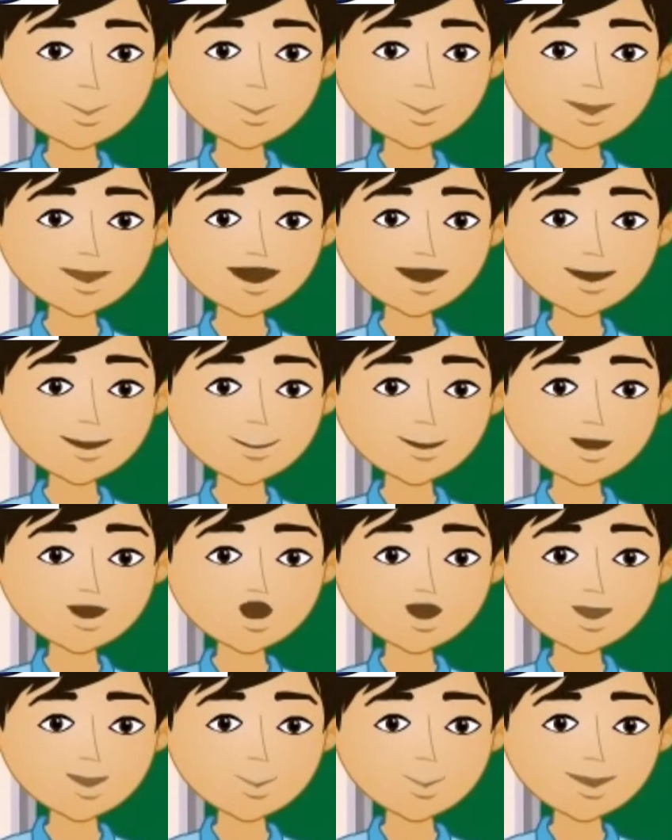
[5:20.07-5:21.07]

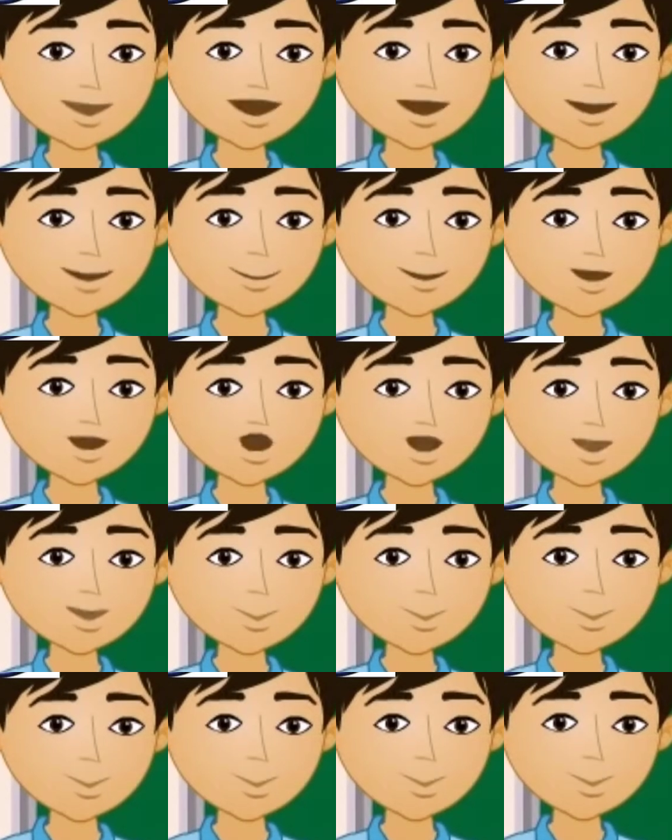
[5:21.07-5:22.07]
Calculation of its surface
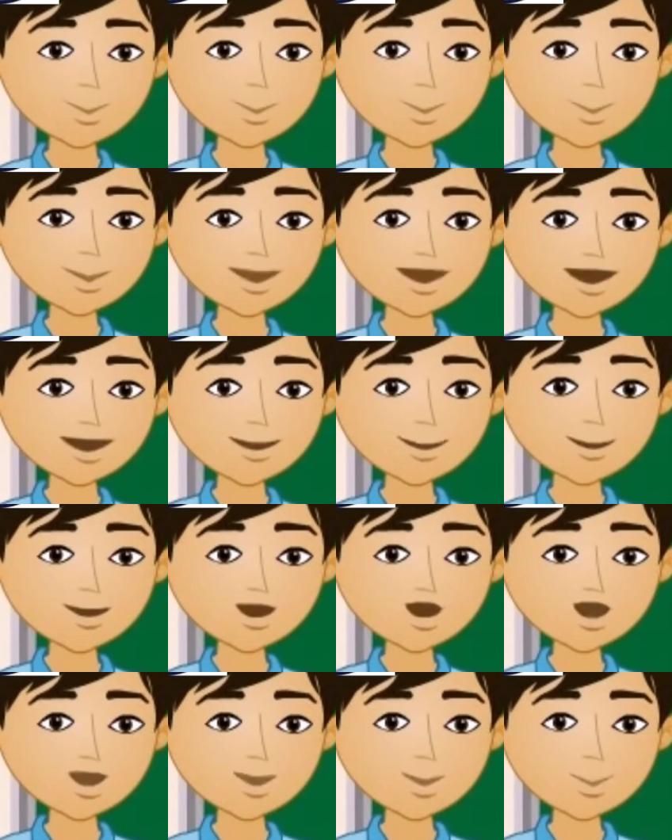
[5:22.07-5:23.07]
area is not
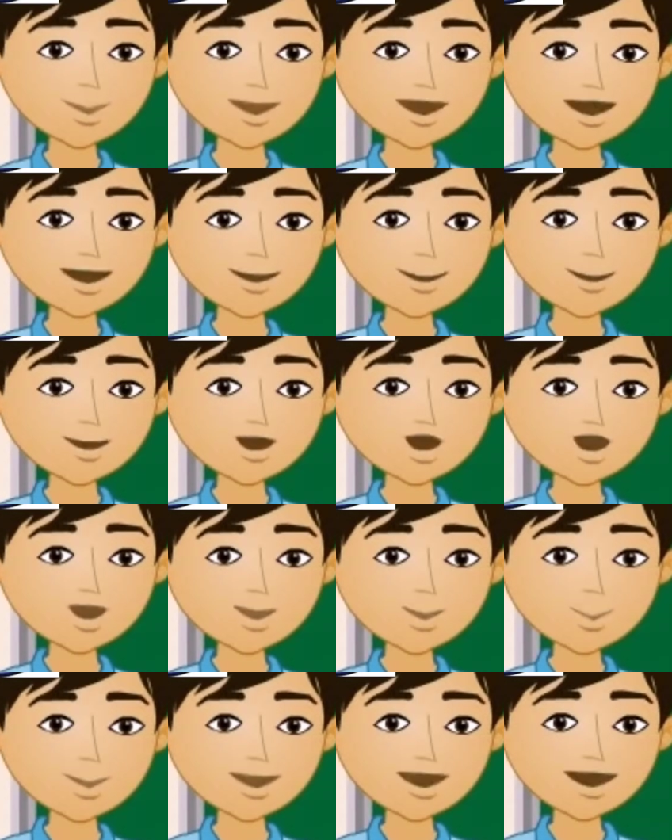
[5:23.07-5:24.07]
difficult at all
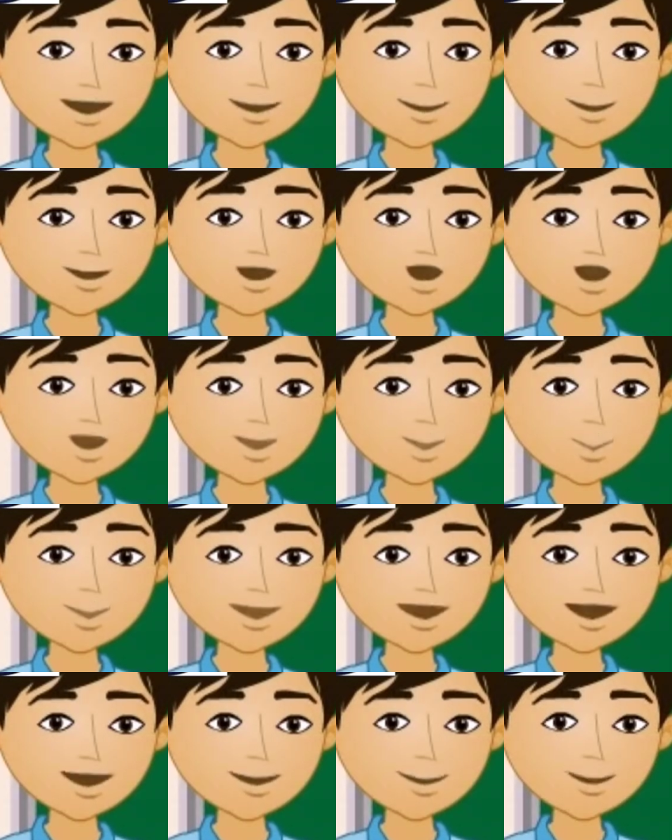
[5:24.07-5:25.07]
because now we
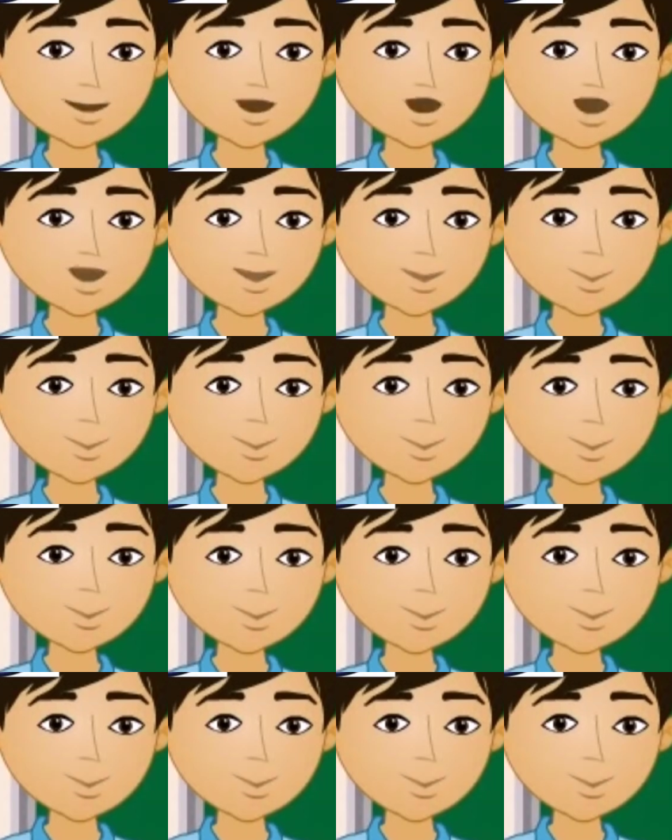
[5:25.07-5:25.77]
know its formula.